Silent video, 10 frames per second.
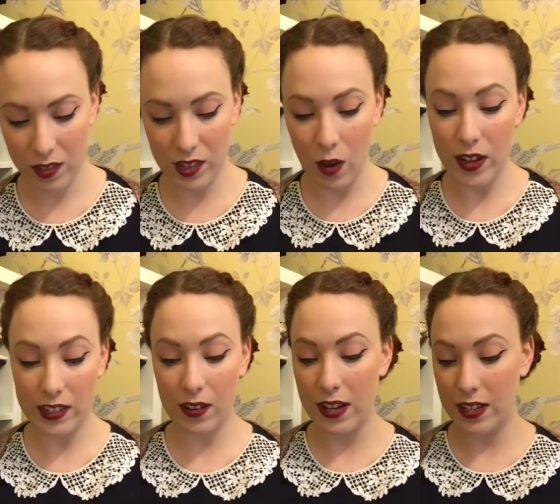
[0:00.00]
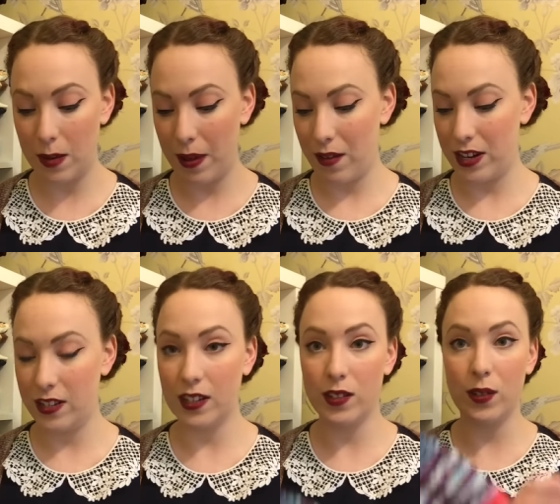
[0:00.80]
so excited about
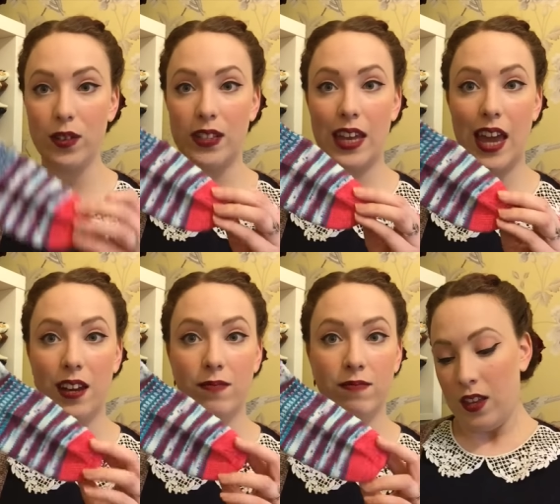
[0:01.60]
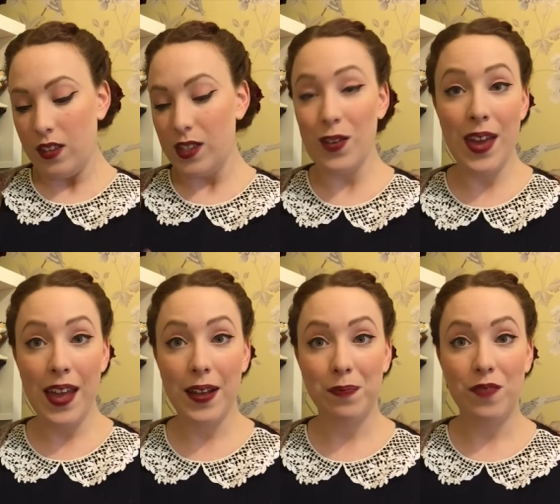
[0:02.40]
knitting socks again. So
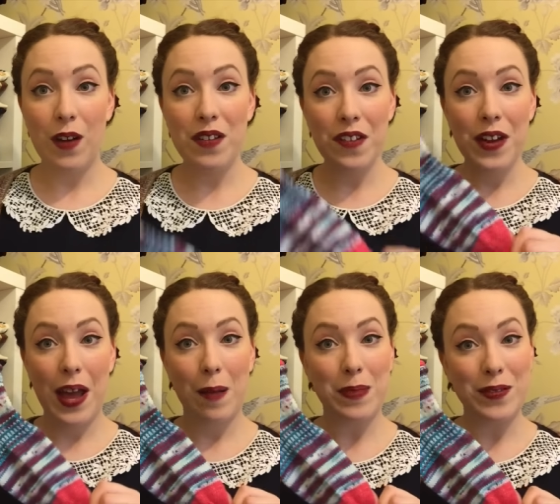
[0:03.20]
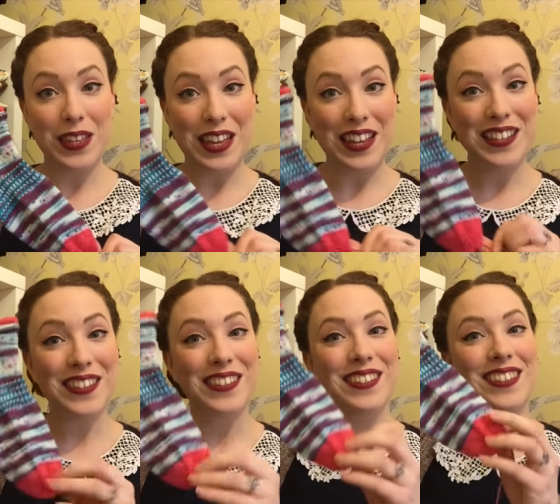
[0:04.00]
yeah, very, very happy with
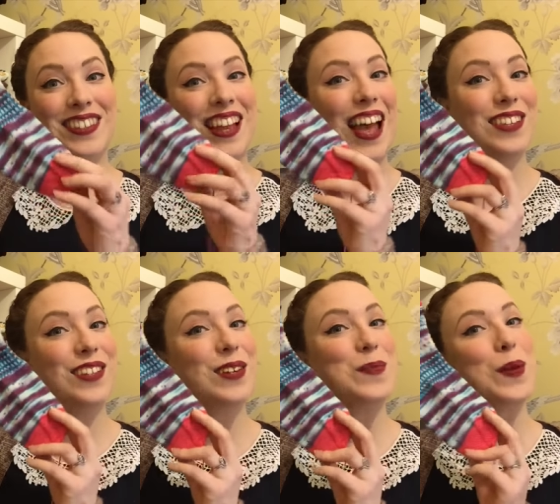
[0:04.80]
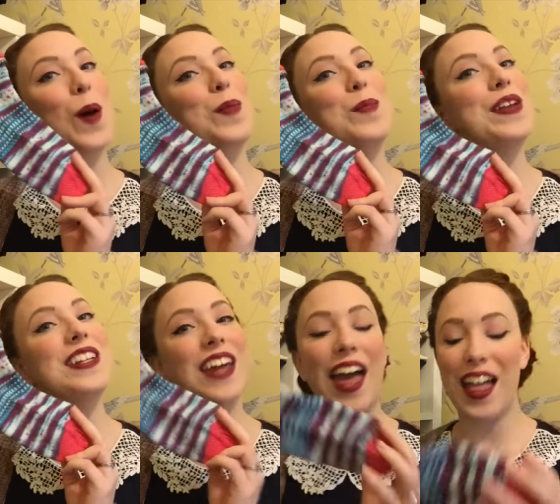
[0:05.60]
these, as you can probably
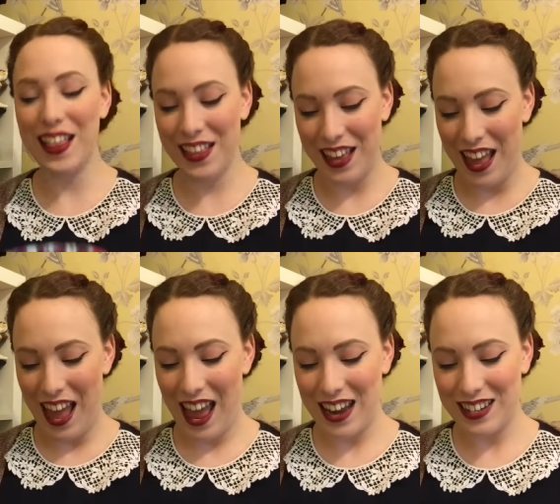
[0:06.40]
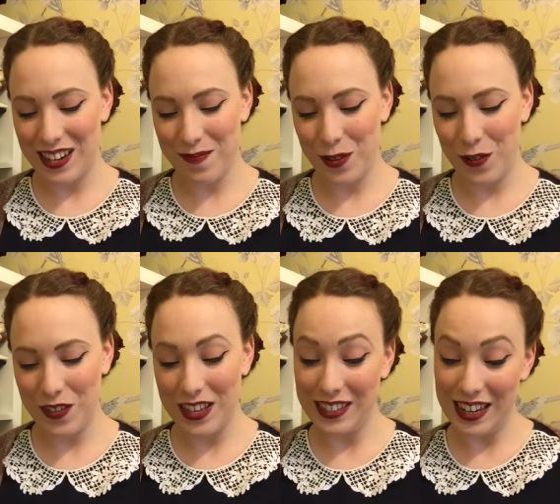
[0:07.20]
tell. And um,
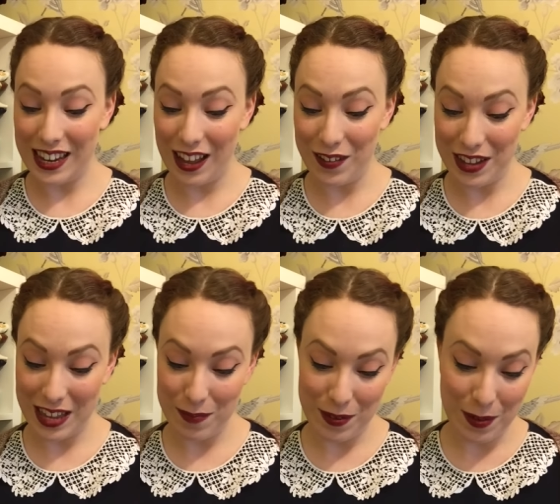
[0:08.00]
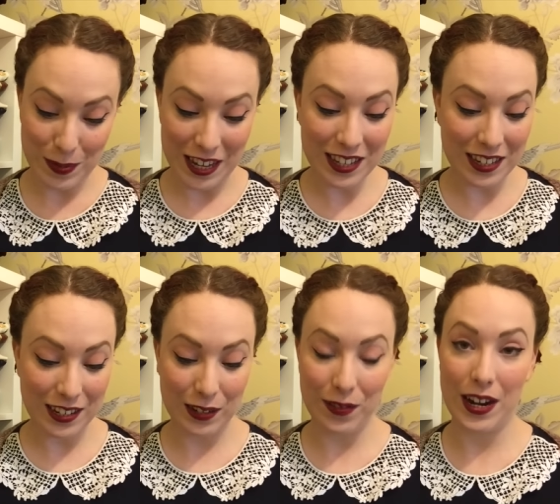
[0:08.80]
obviously I will keep you updated
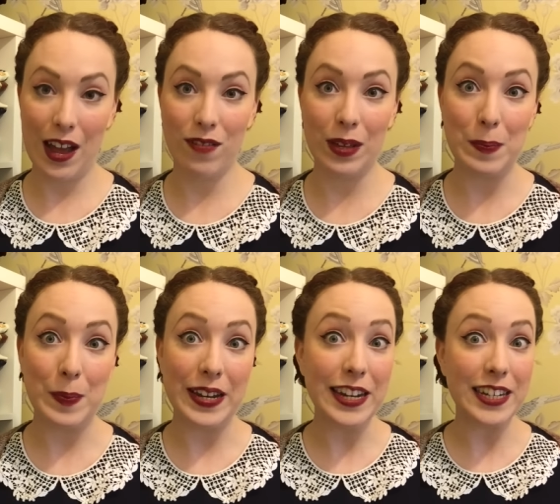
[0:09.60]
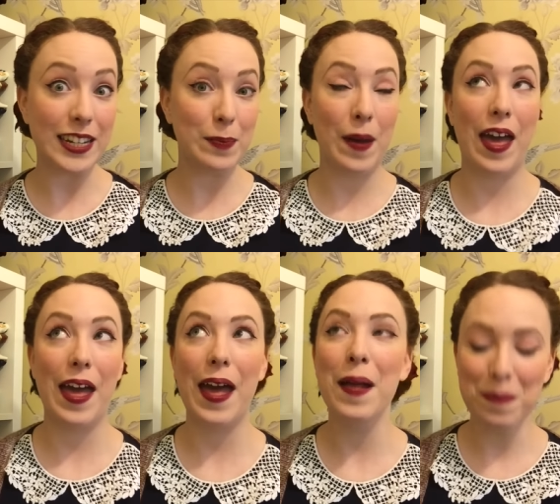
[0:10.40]
as to when I have a completed
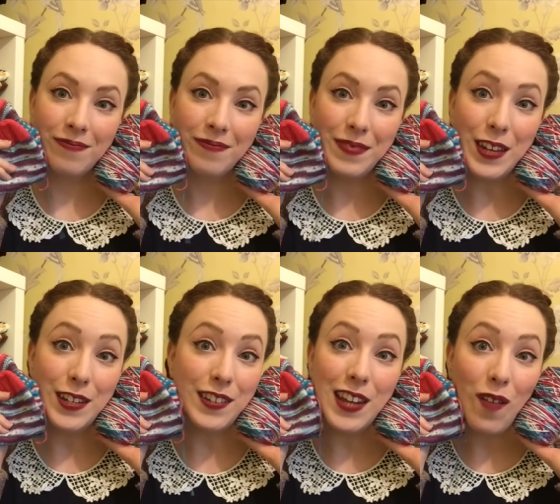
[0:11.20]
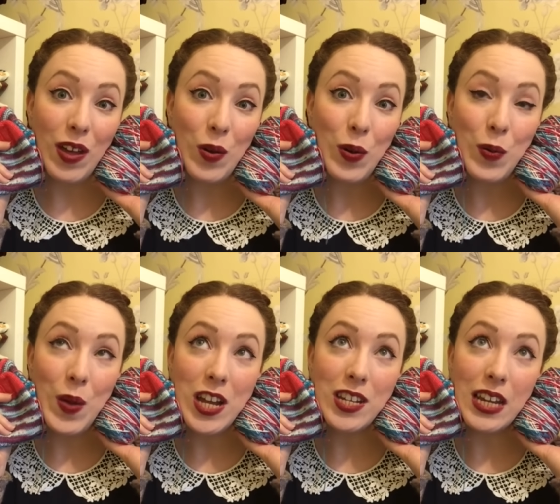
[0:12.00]
pair. I just love it all.
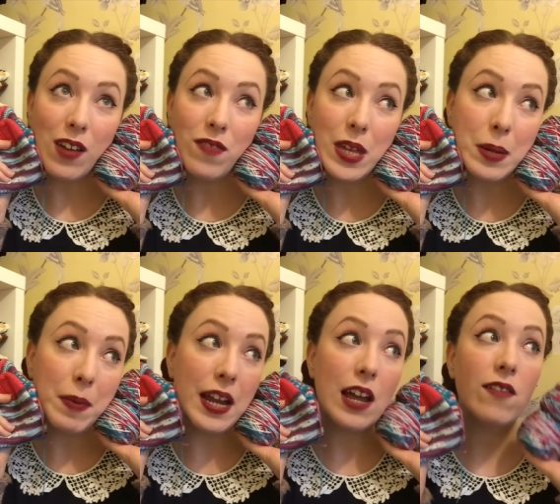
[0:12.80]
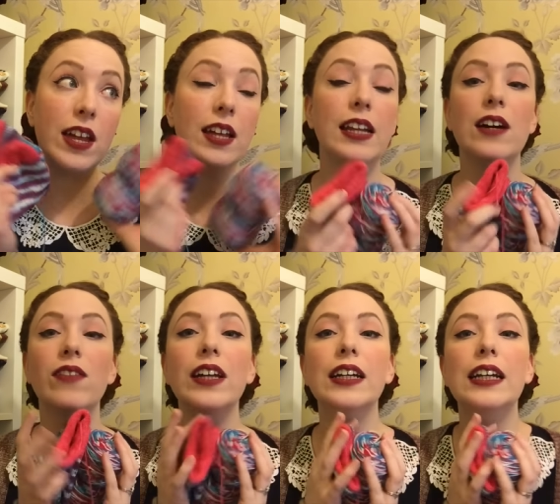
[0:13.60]
I just love them. I love it. I love
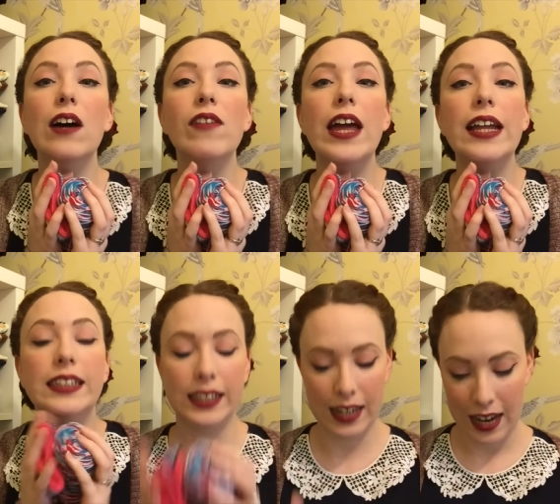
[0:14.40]
it. I love it.